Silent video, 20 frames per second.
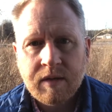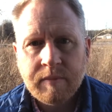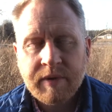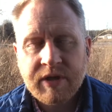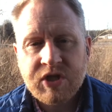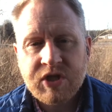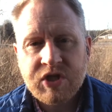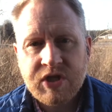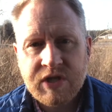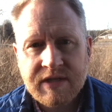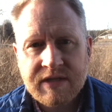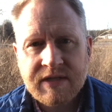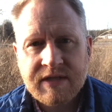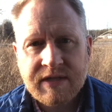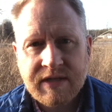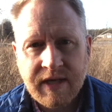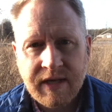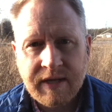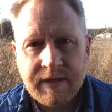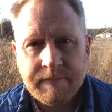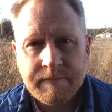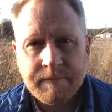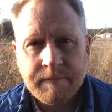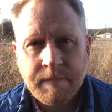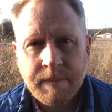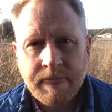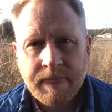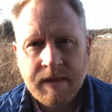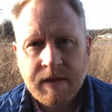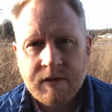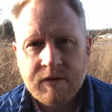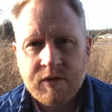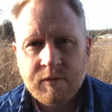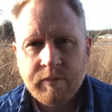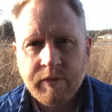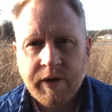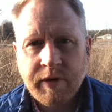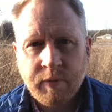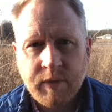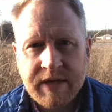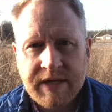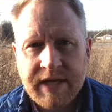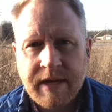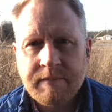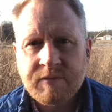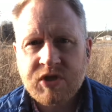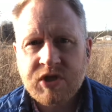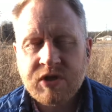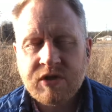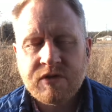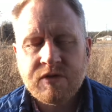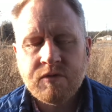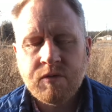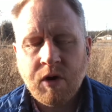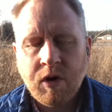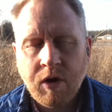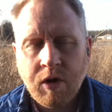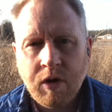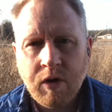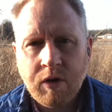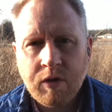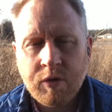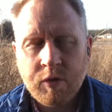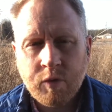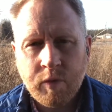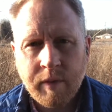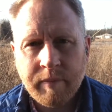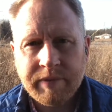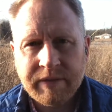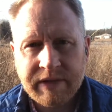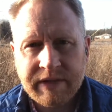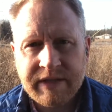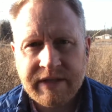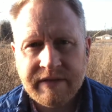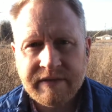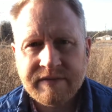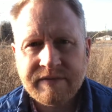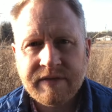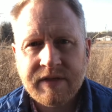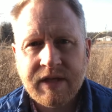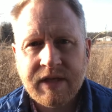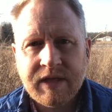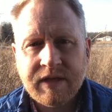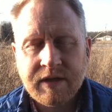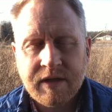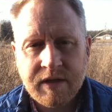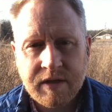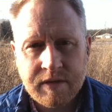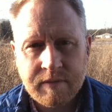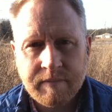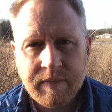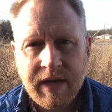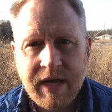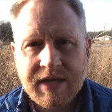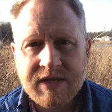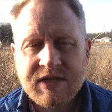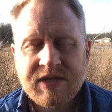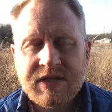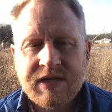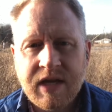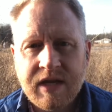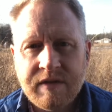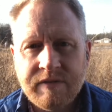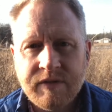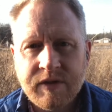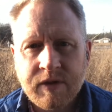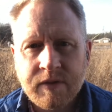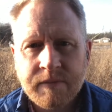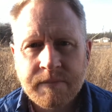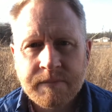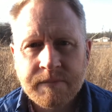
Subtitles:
but Jesus came to bring redemption to all who will believe in him as Savior,